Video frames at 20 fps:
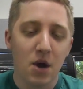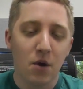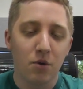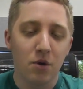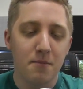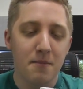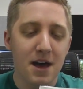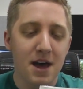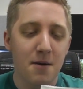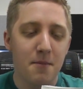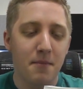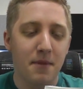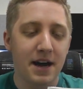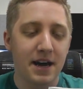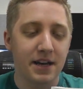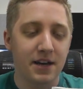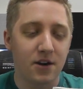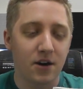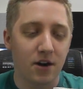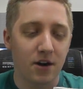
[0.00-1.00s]
We met at
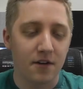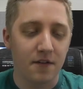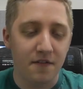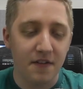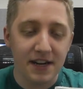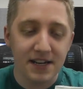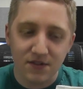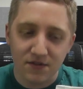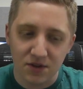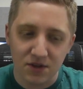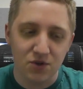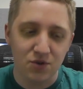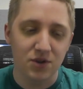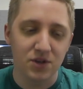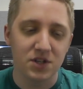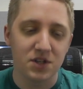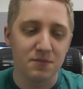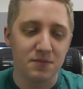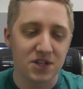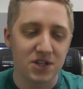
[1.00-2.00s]
Minecon. Thanks for
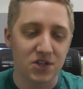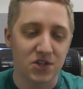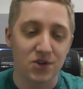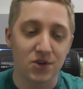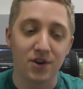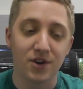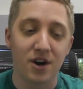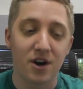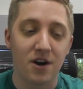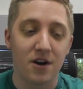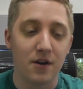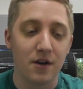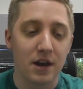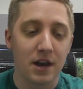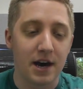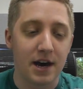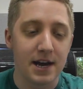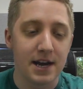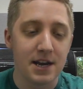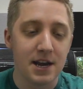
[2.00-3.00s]
introducing me to Sword Art
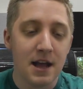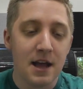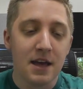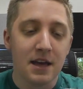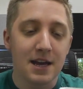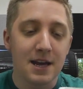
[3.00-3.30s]
Online.